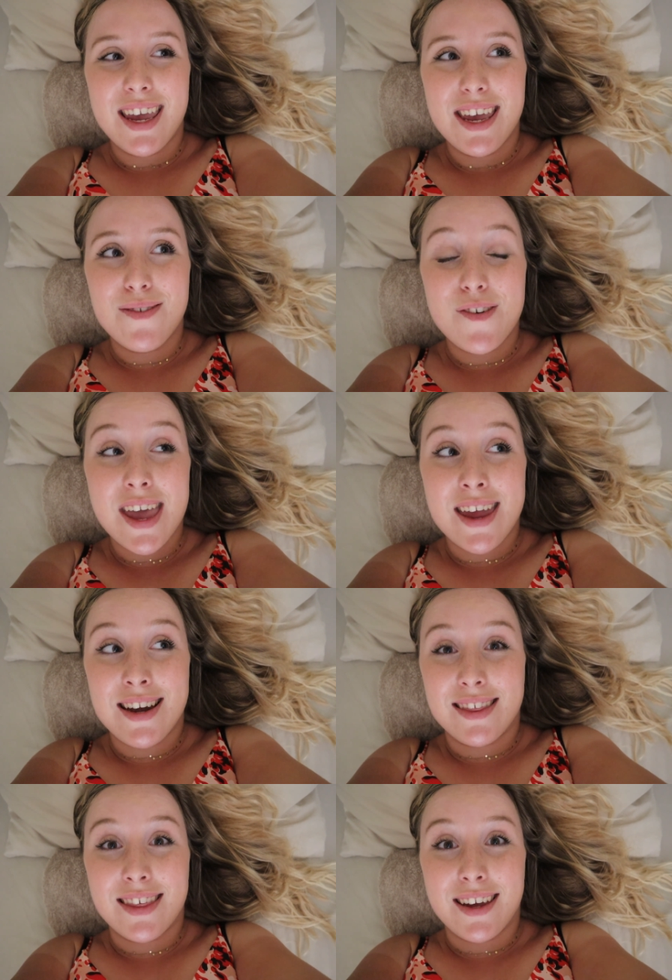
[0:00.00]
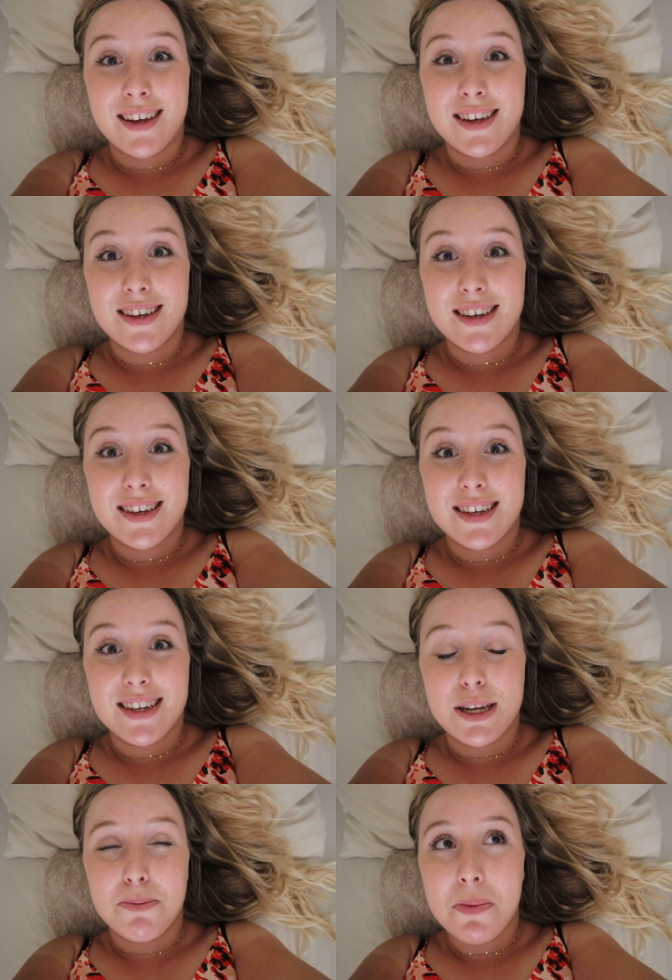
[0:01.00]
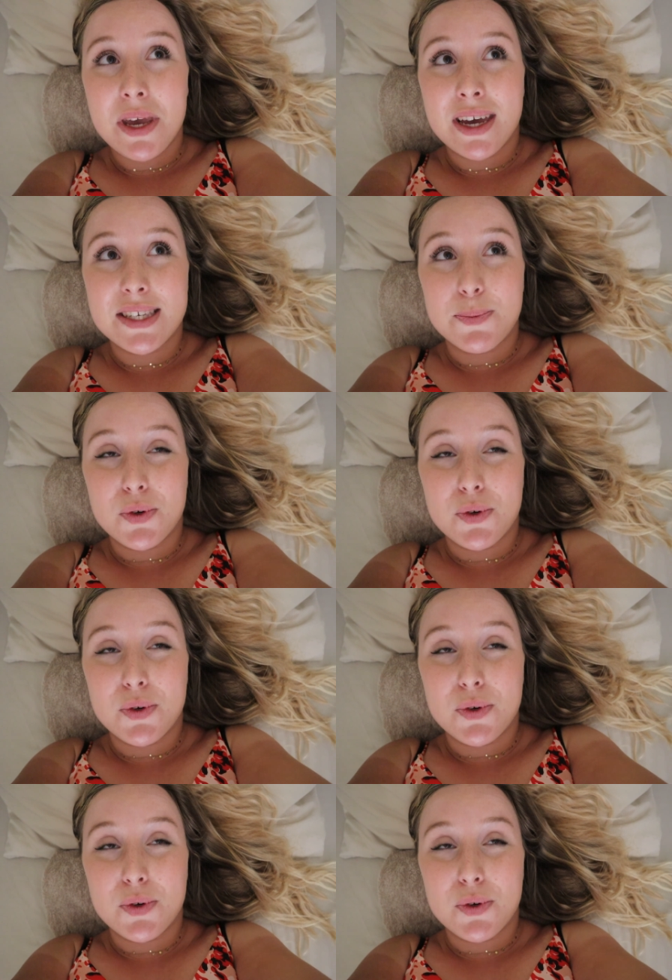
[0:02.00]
if anything, Namibia has